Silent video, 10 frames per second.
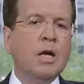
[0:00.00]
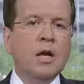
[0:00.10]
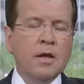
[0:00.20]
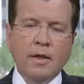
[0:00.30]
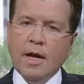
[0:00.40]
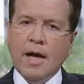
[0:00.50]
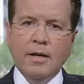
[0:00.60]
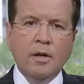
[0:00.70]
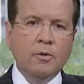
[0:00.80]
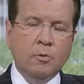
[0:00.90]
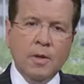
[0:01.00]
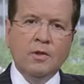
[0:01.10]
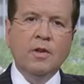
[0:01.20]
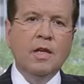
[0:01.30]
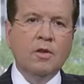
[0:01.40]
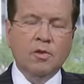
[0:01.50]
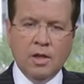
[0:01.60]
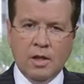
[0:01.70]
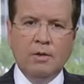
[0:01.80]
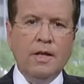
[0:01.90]
Another guy I know speaks English,
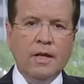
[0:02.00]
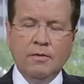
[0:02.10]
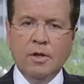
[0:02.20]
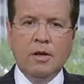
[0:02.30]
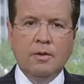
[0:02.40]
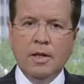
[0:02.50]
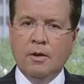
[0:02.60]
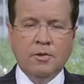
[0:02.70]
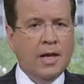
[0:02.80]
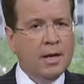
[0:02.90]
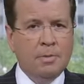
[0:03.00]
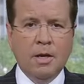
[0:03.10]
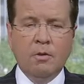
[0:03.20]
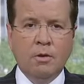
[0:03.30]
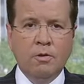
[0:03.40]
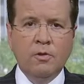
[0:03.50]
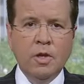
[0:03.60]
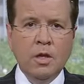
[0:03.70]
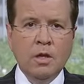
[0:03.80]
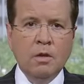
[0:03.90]
and clearly, and even though he knows a lot of big words,
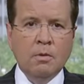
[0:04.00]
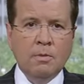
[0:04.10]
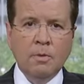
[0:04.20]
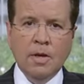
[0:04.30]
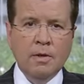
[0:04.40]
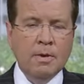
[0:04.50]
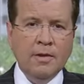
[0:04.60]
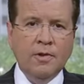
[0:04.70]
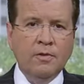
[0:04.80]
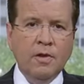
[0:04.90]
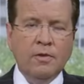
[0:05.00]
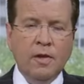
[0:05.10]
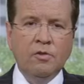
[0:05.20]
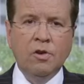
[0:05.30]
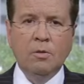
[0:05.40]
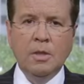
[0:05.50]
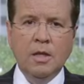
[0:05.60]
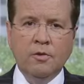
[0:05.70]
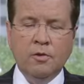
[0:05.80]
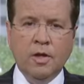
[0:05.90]
probably one of the best SEC chairmen
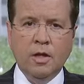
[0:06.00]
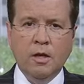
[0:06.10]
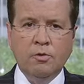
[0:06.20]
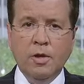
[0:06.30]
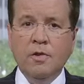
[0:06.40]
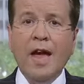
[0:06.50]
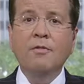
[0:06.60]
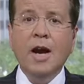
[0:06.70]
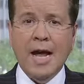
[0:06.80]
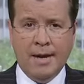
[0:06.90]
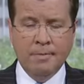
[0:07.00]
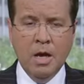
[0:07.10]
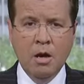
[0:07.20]
this uh, country has ever had.